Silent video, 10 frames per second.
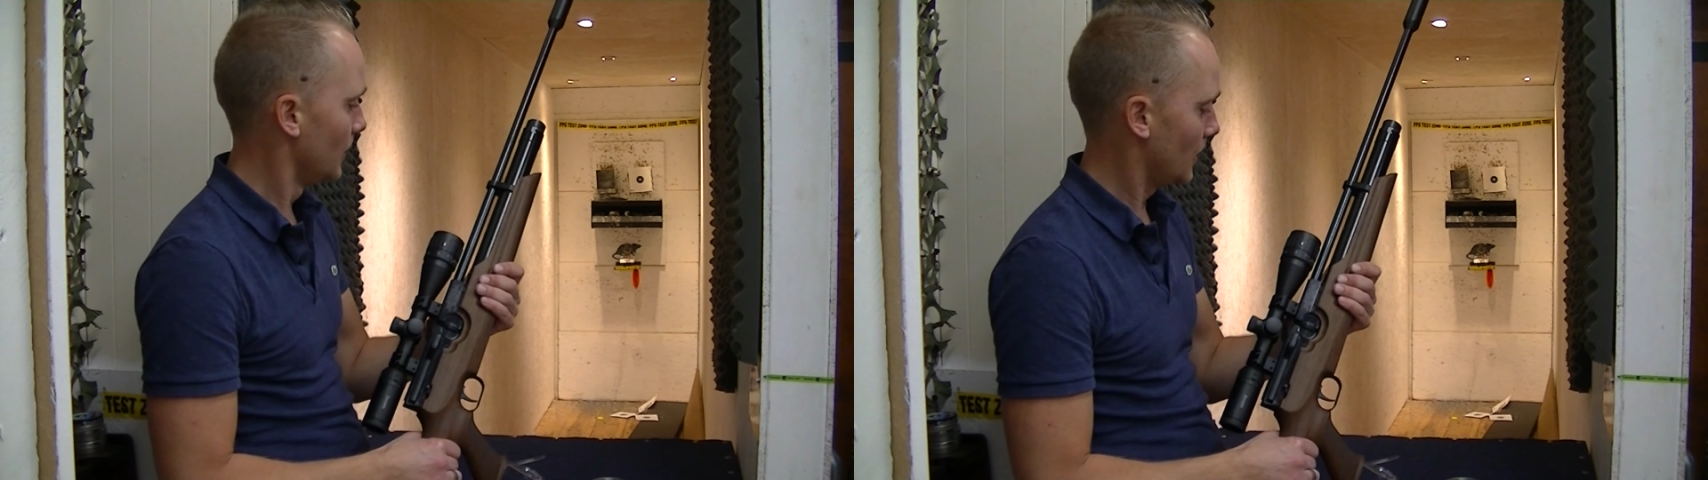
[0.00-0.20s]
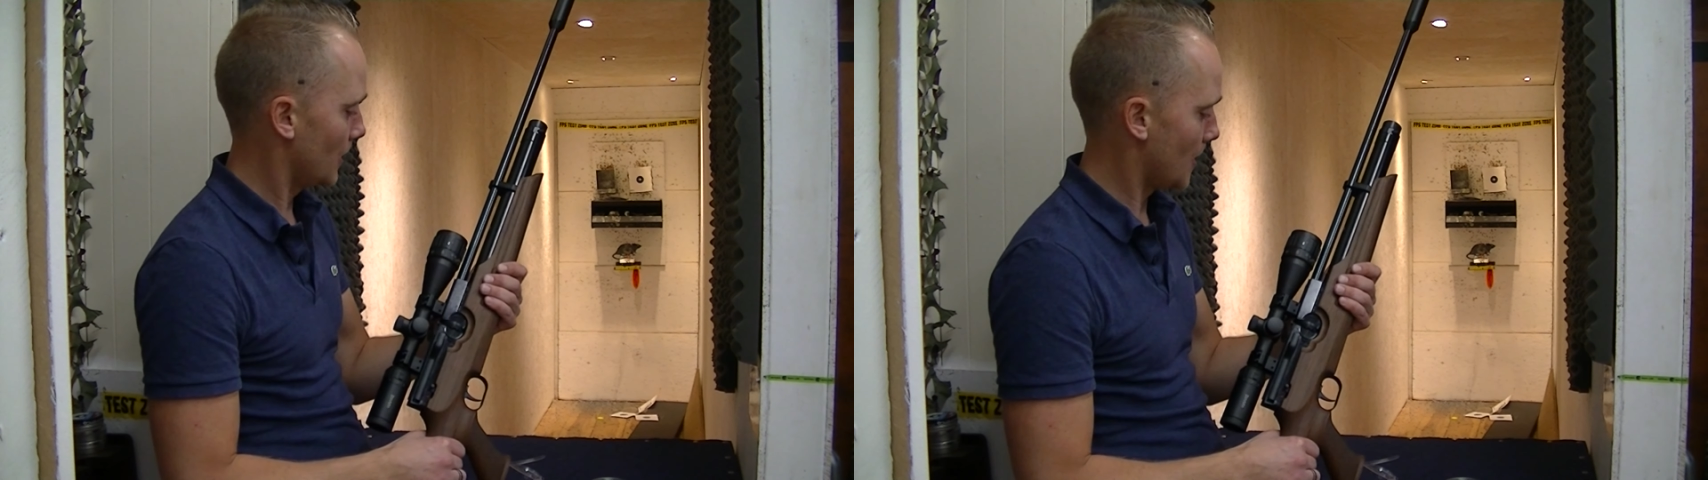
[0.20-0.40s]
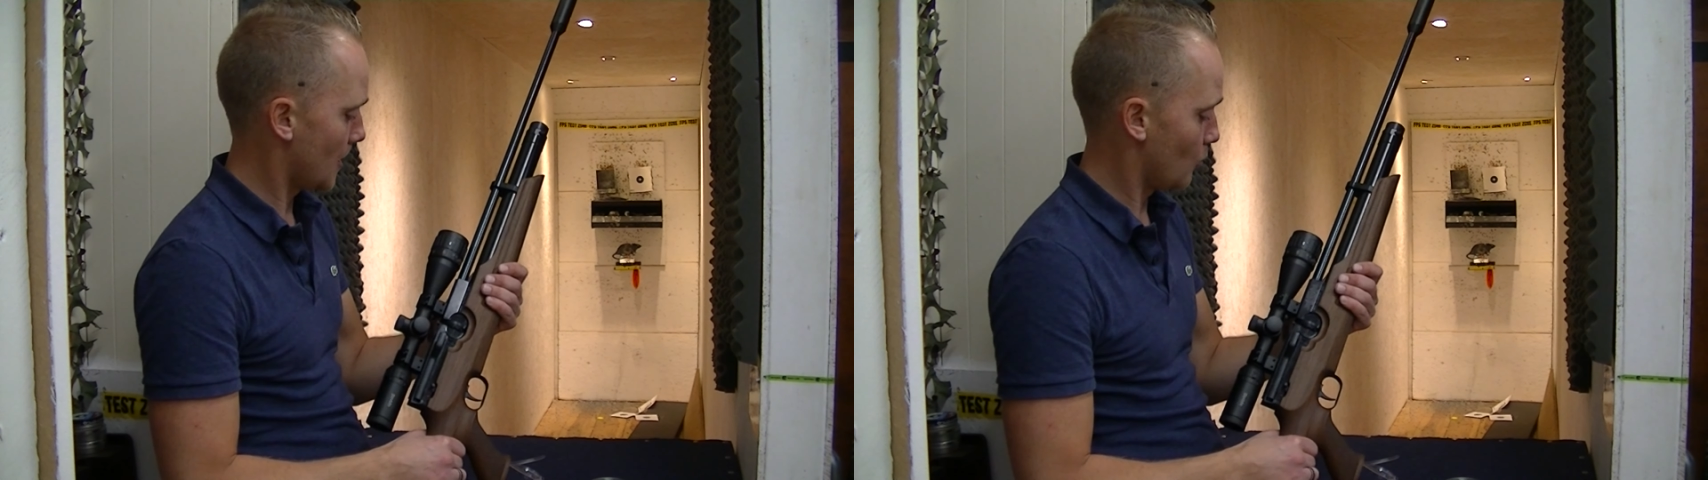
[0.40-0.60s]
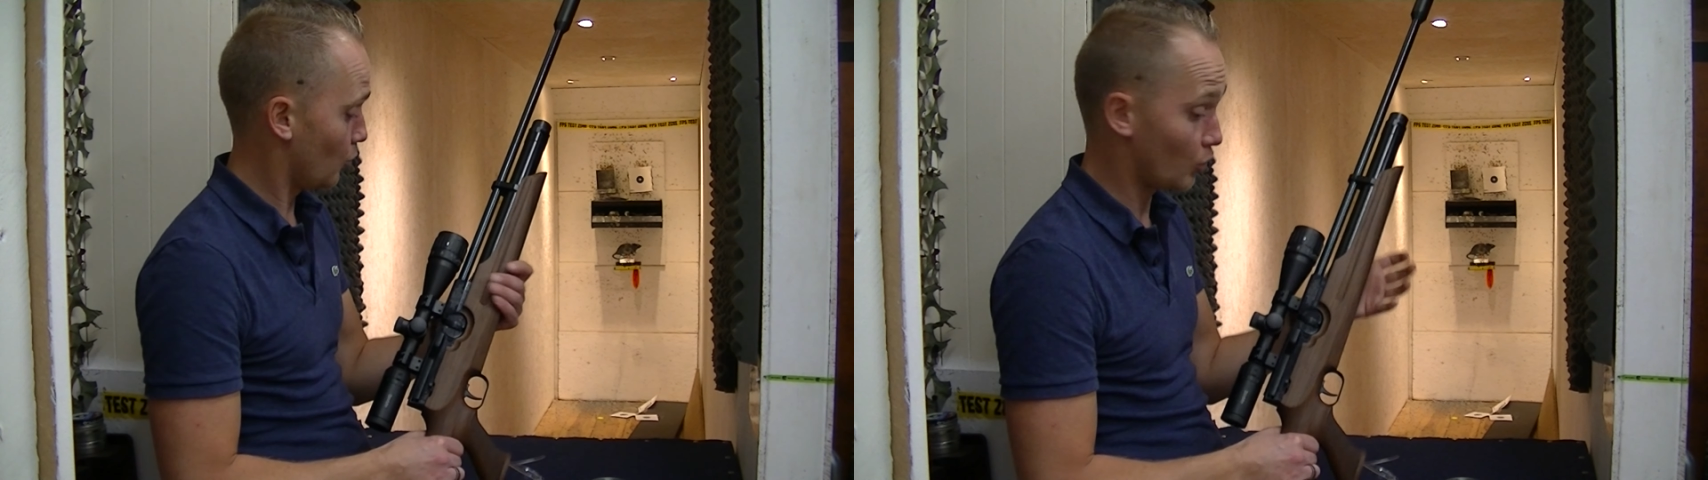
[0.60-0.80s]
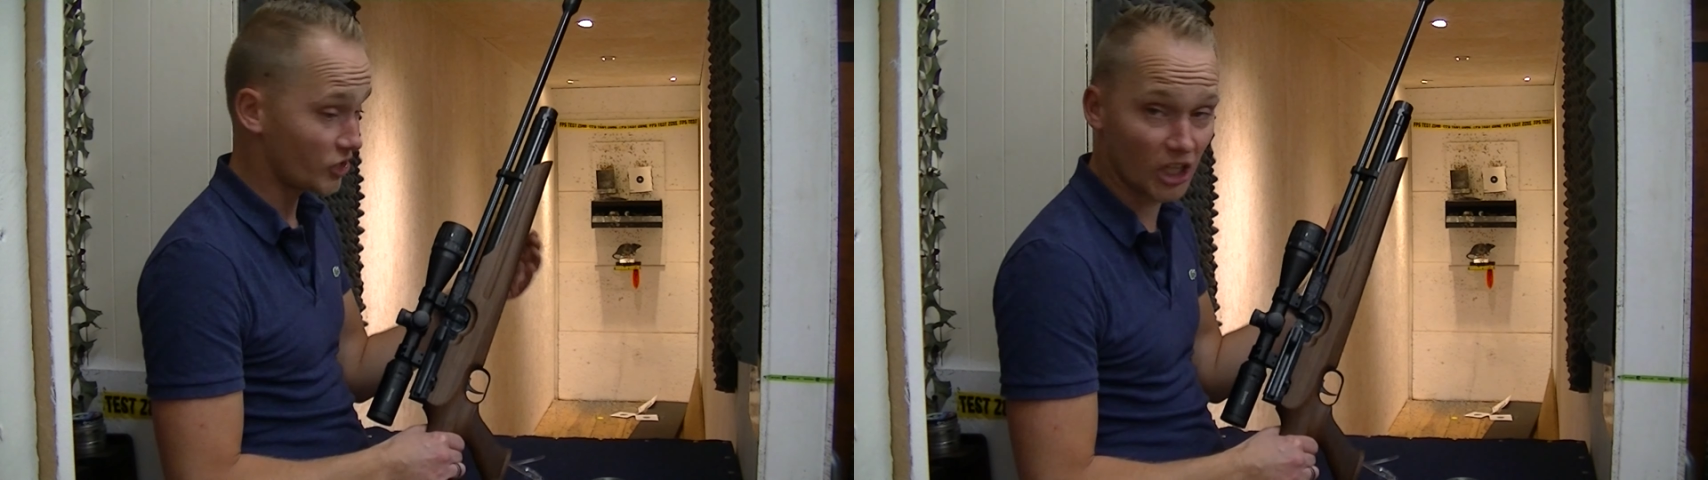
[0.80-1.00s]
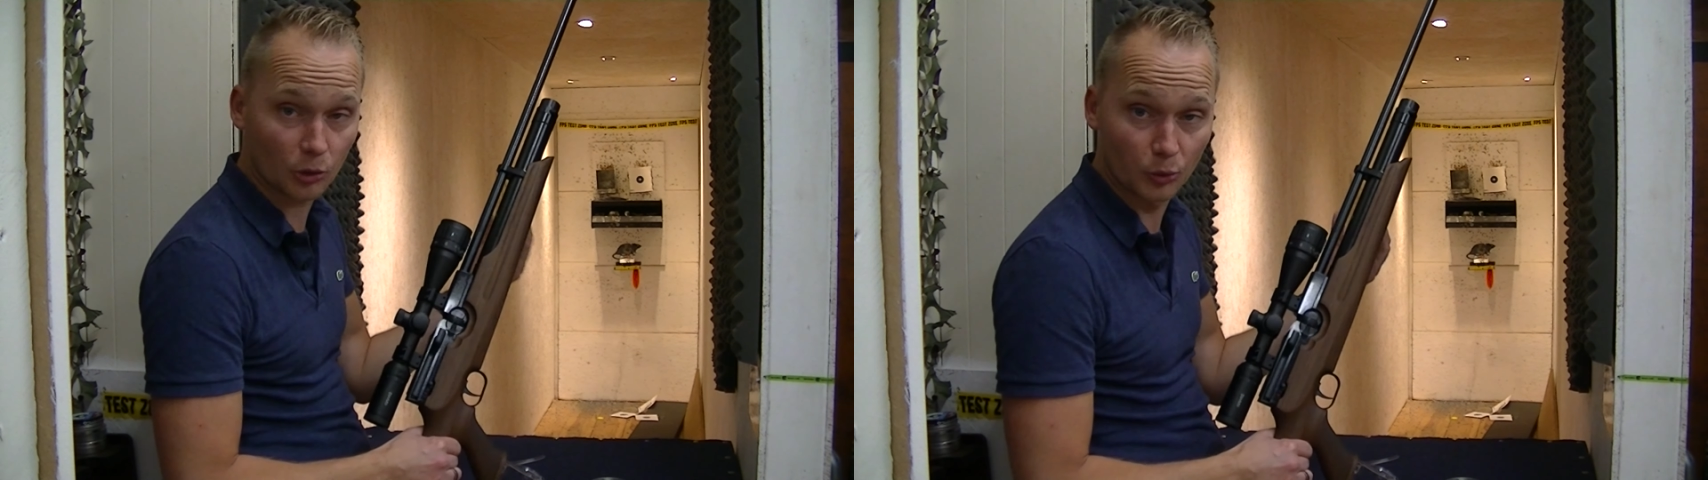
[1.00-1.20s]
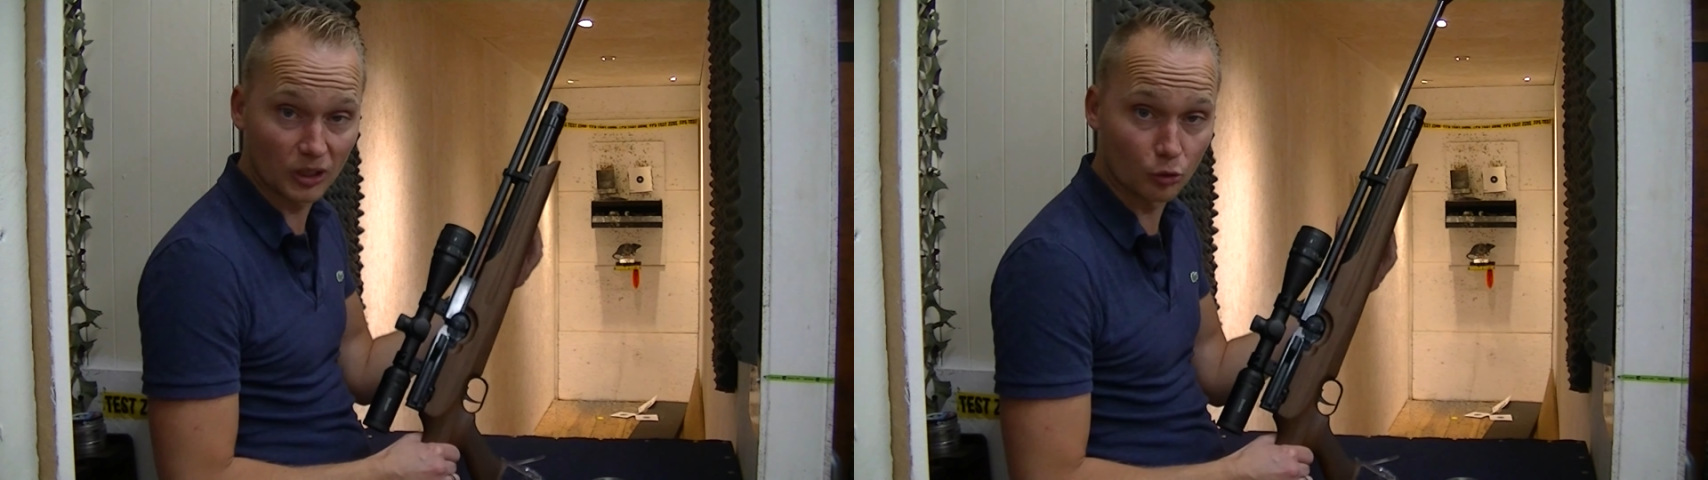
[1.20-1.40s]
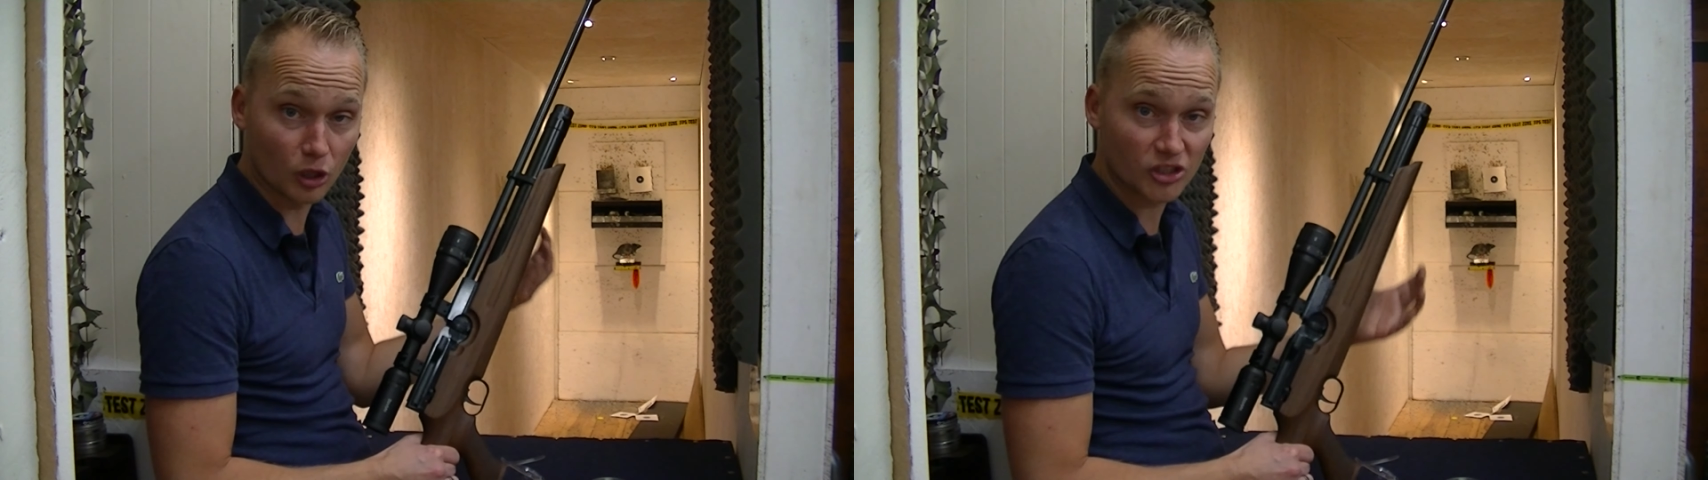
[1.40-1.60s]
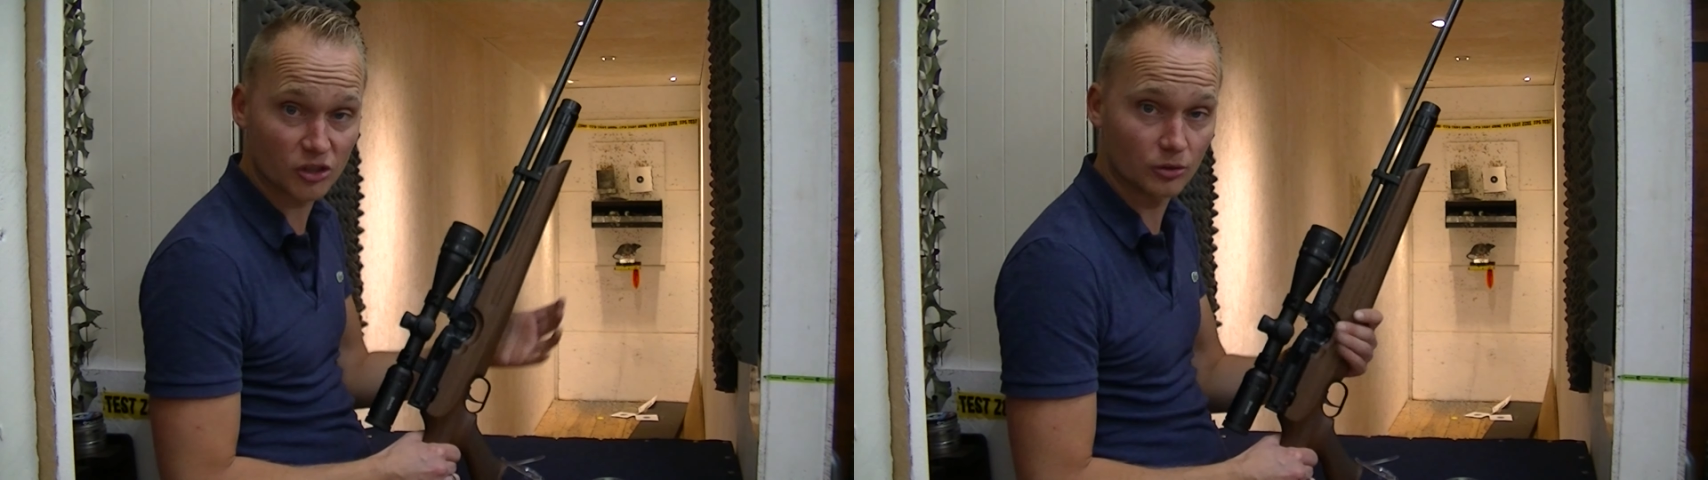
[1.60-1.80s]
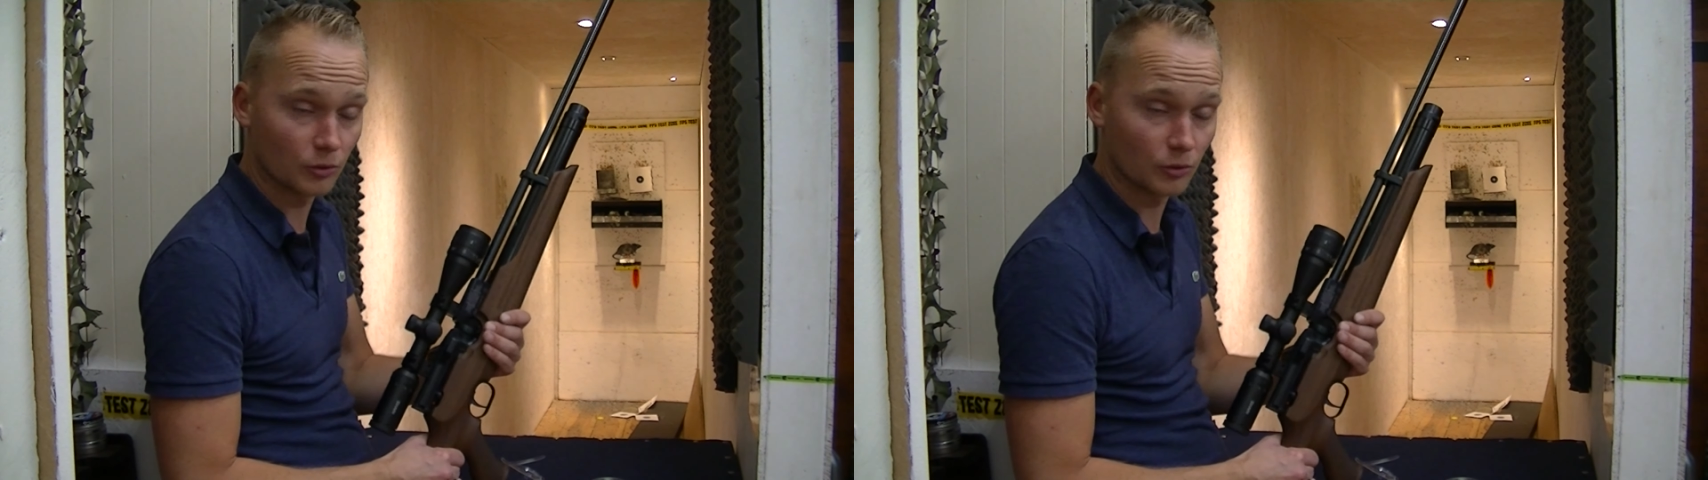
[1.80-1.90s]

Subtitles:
Watch out with rust.